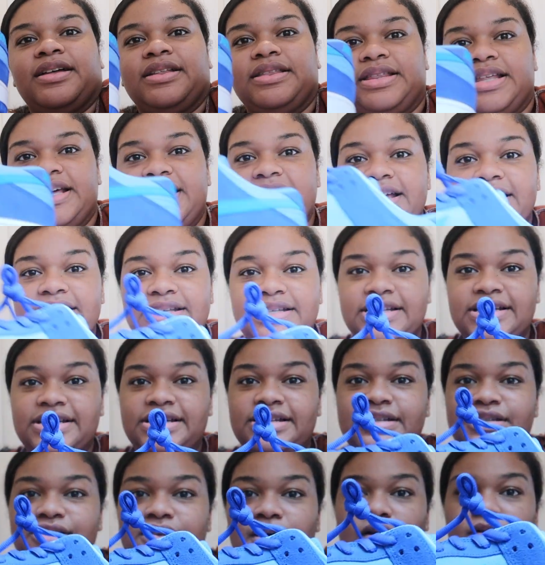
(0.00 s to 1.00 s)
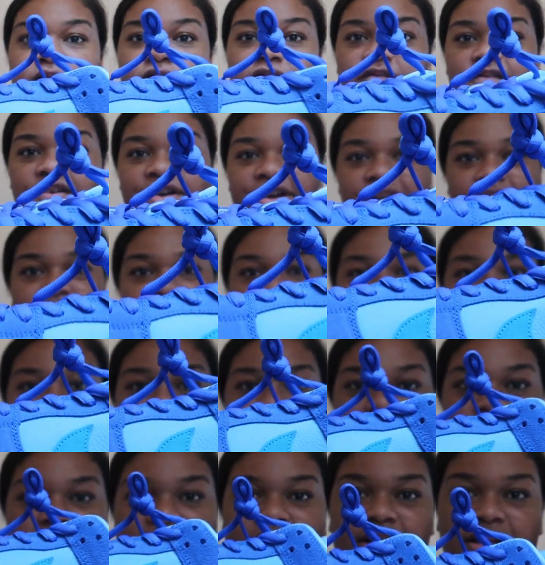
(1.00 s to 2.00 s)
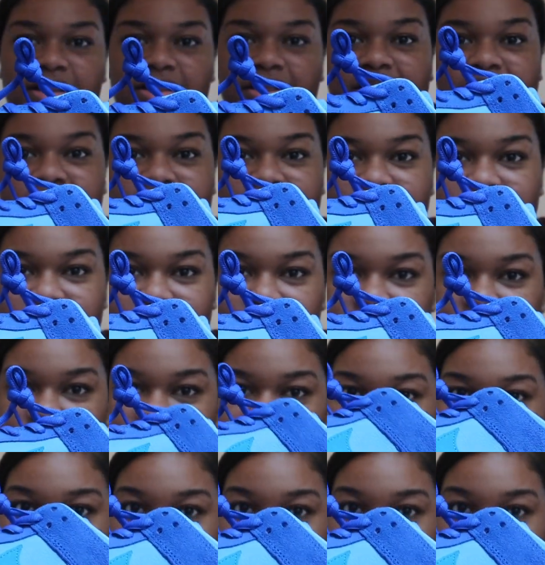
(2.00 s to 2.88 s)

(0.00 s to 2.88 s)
these is so freaking, look at this.